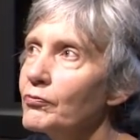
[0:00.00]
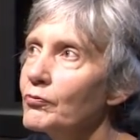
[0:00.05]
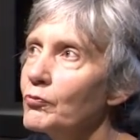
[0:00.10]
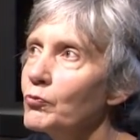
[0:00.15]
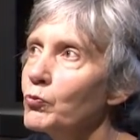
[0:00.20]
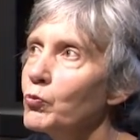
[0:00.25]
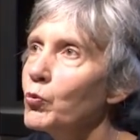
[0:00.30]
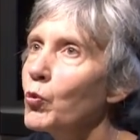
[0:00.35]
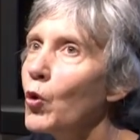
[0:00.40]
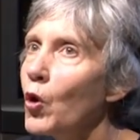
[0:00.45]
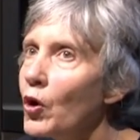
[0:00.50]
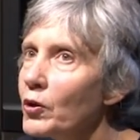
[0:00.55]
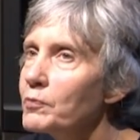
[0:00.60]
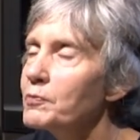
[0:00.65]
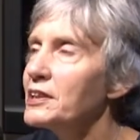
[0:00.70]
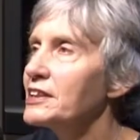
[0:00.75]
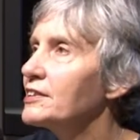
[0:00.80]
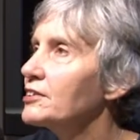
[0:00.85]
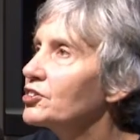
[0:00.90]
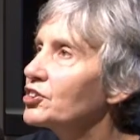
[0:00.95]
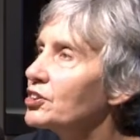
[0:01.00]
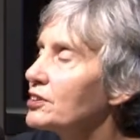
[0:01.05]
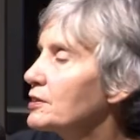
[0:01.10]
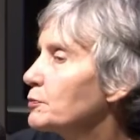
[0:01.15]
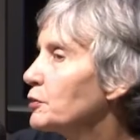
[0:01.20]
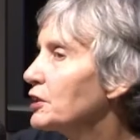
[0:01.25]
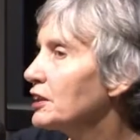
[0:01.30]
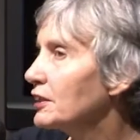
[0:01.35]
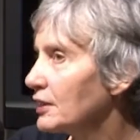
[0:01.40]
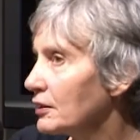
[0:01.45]
what messages
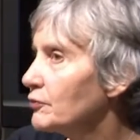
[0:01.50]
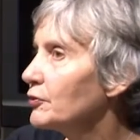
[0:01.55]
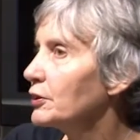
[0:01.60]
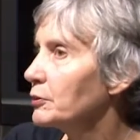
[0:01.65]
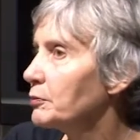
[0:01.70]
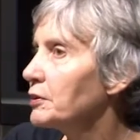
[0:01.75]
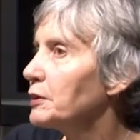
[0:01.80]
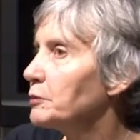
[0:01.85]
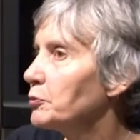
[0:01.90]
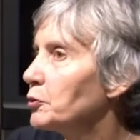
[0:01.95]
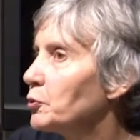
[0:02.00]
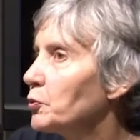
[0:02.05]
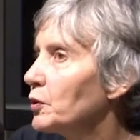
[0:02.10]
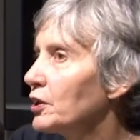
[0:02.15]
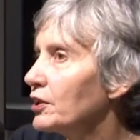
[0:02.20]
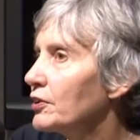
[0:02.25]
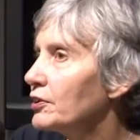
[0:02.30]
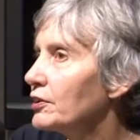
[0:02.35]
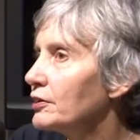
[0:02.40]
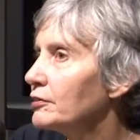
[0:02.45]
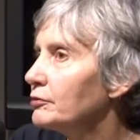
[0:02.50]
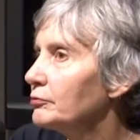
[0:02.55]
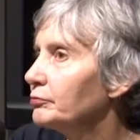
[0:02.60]
we're leaving people with.